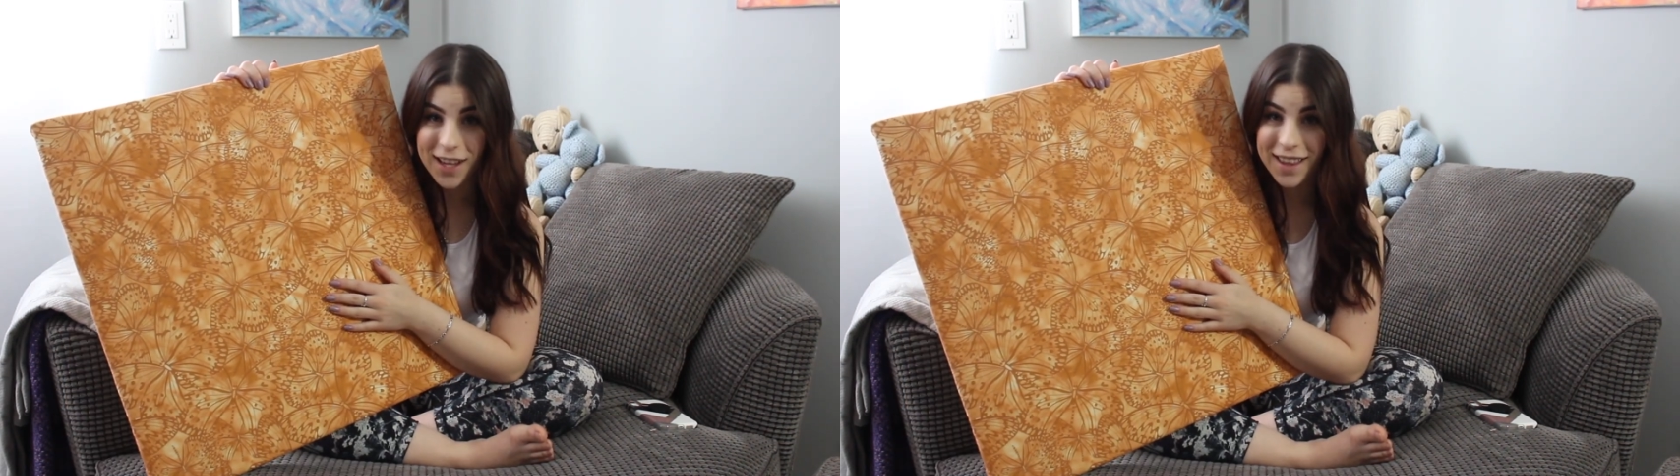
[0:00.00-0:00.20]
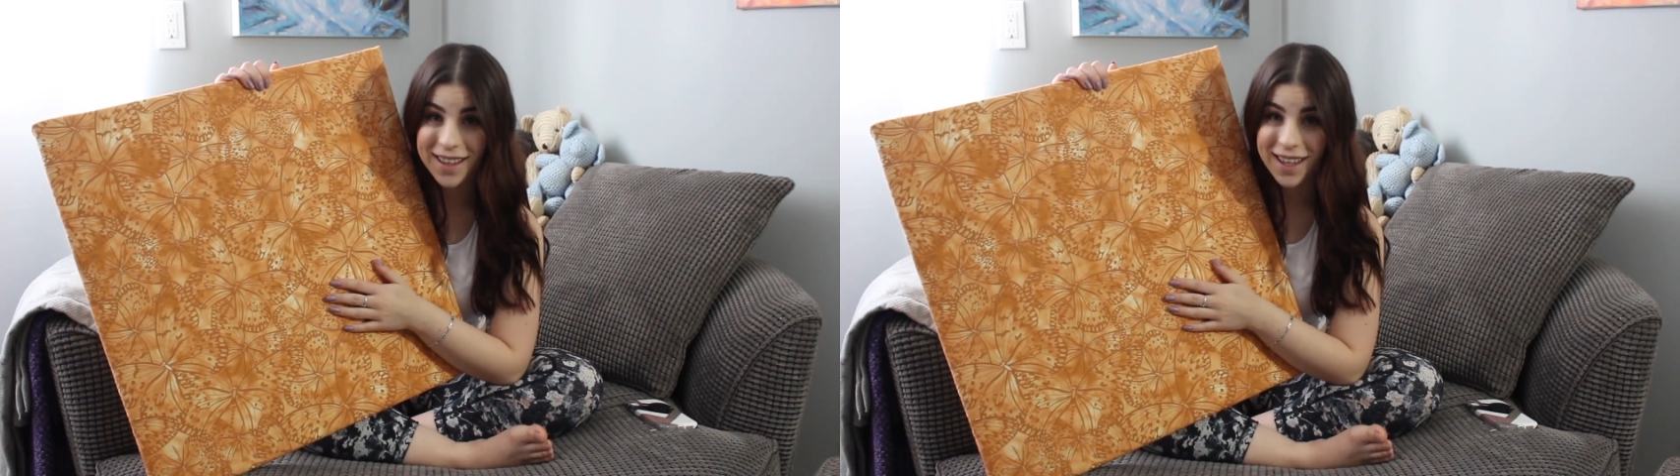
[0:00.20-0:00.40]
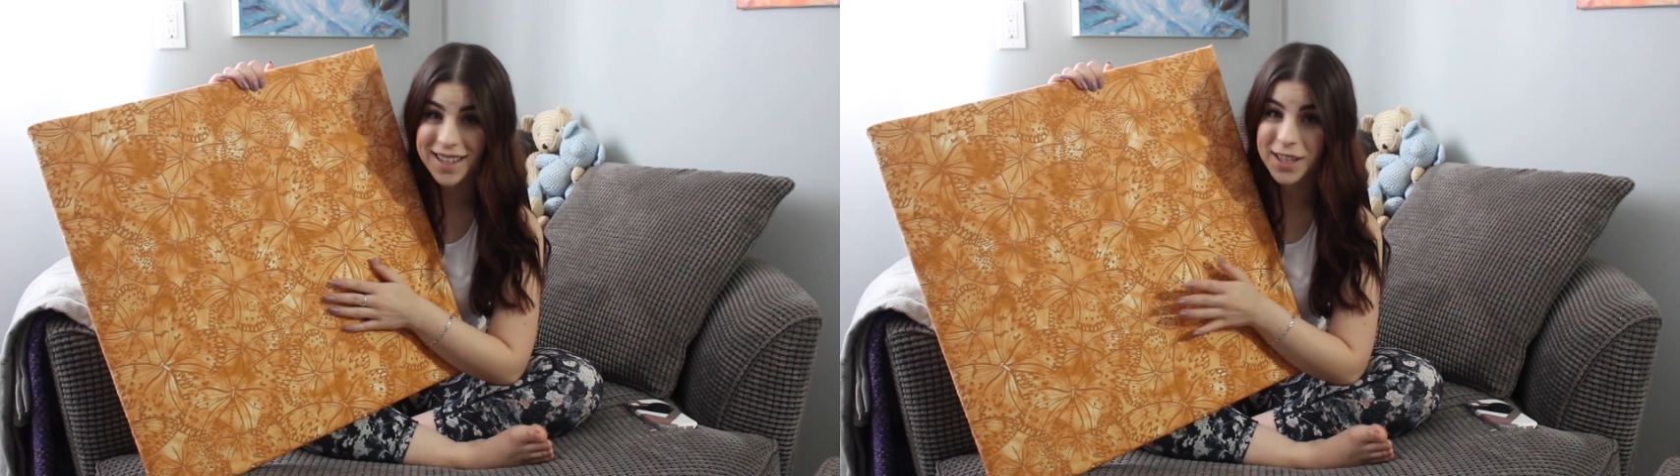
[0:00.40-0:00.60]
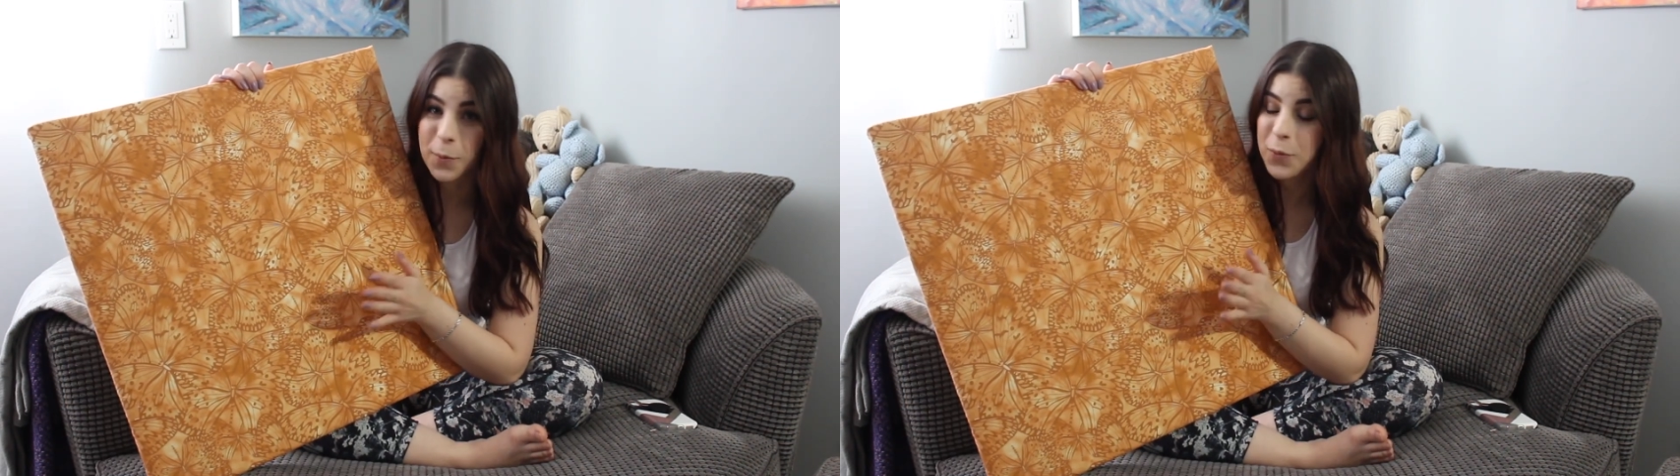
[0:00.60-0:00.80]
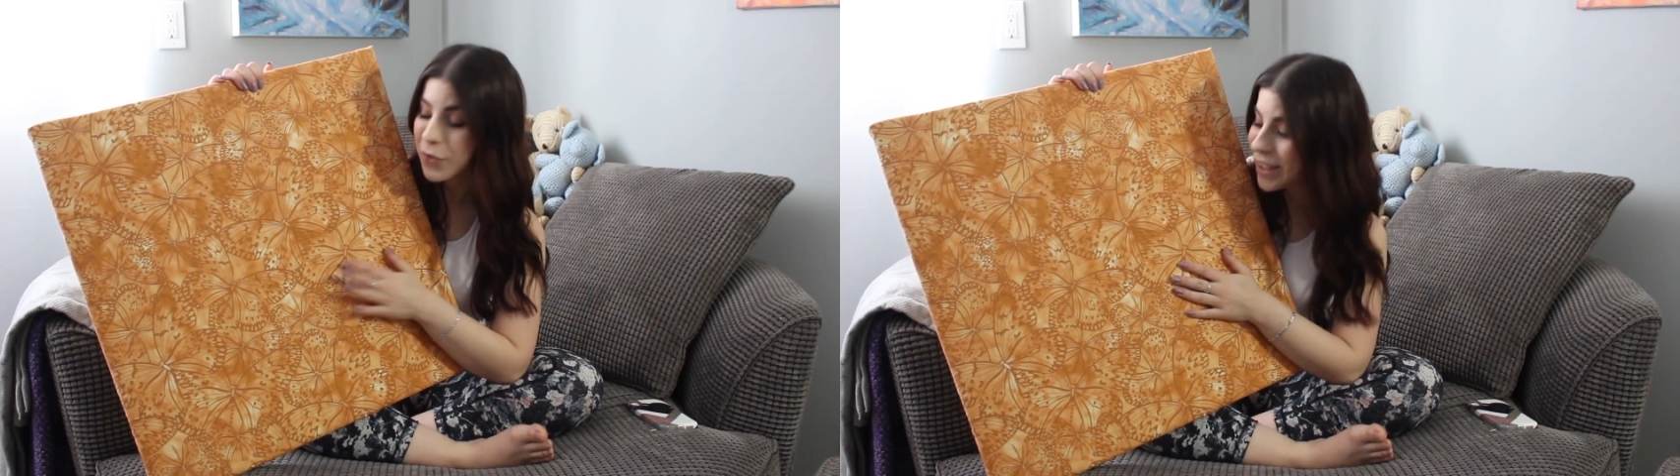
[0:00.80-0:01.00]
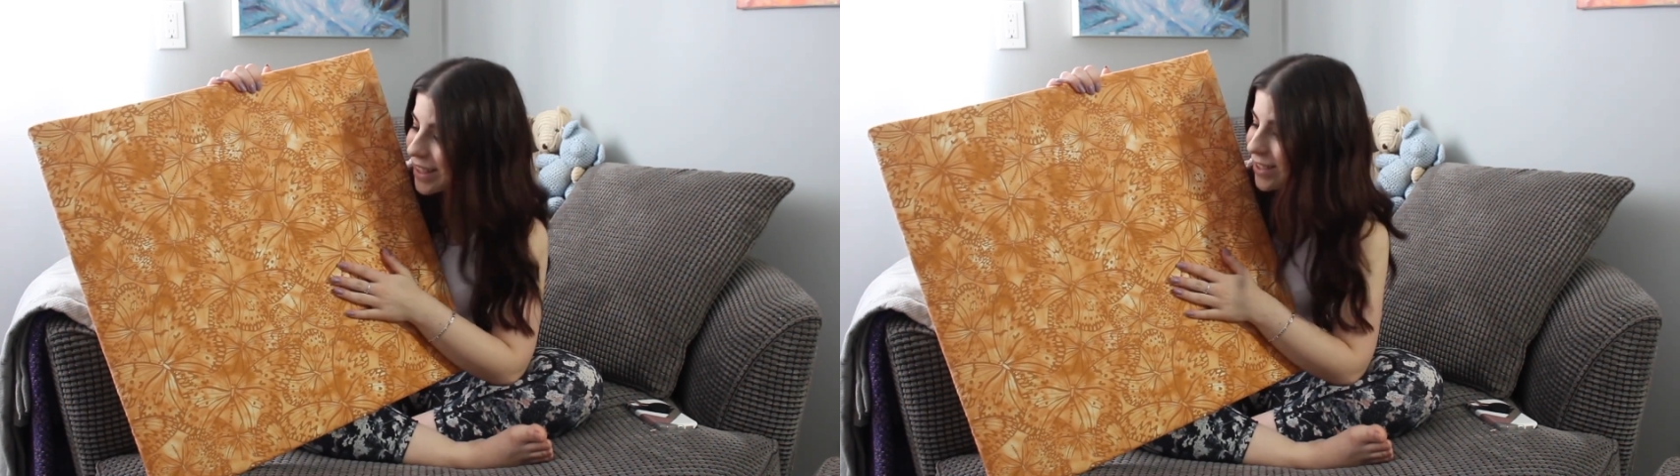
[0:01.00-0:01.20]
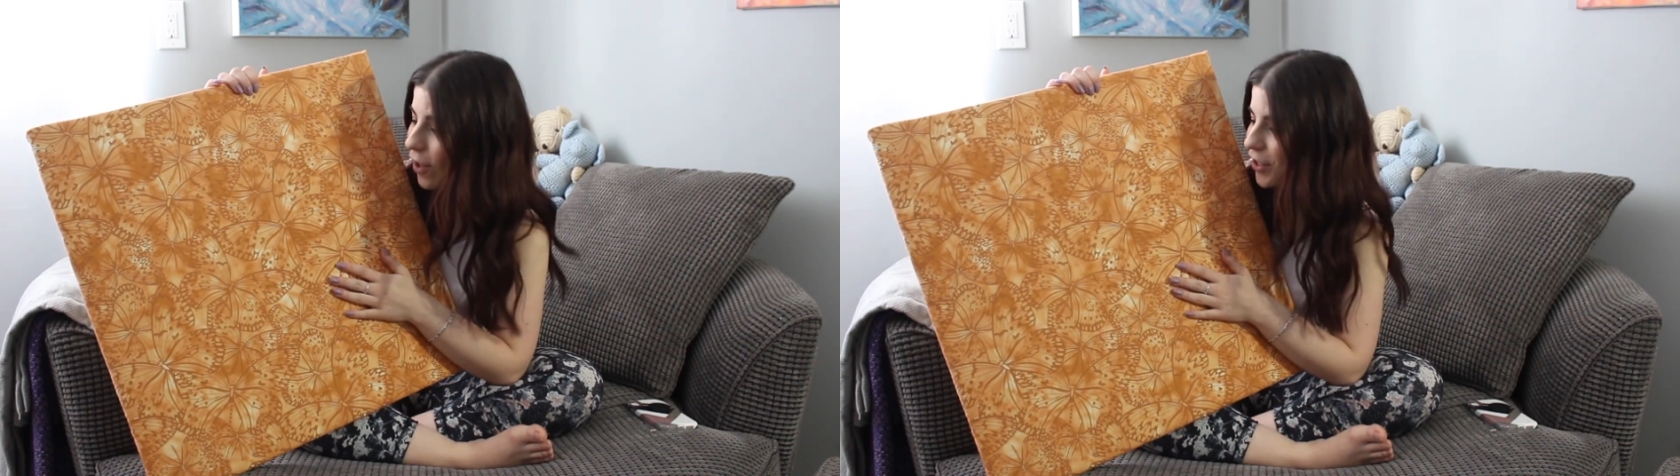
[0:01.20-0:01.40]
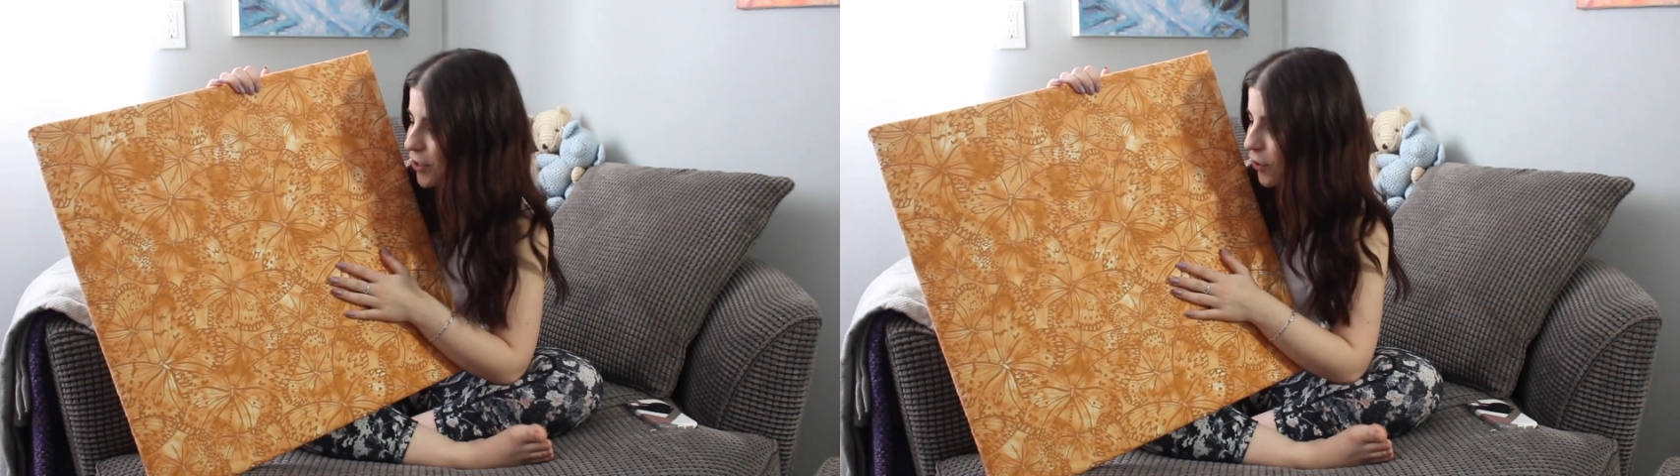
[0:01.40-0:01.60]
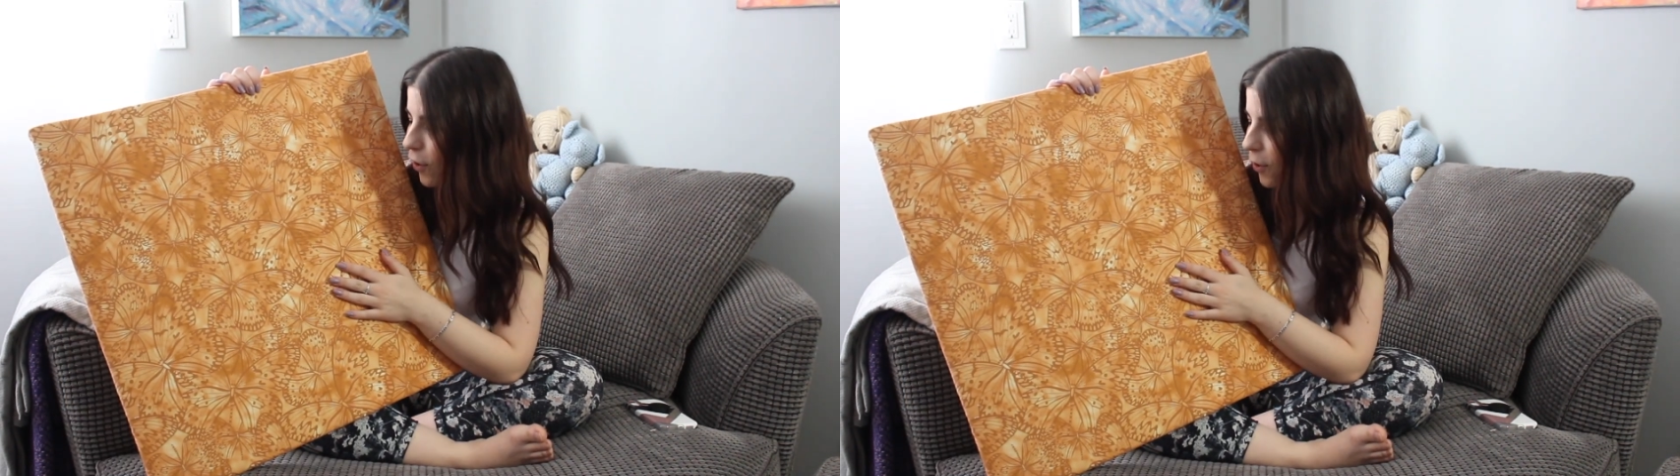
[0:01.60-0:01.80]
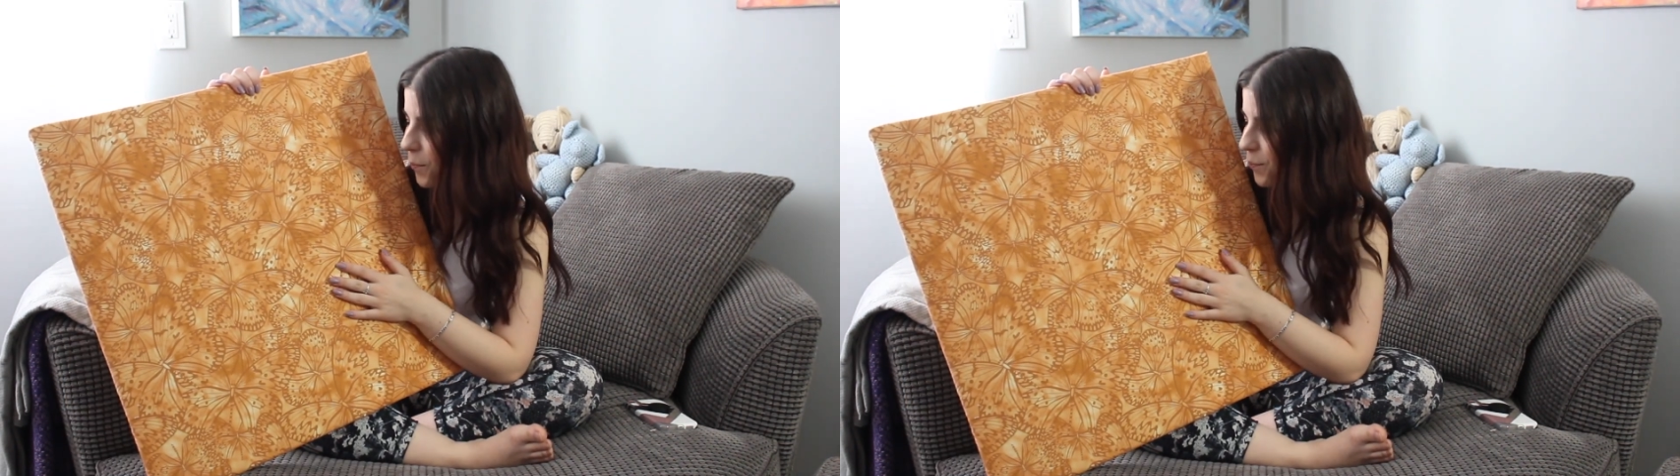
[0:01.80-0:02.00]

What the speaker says: I think I did a pretty solid job.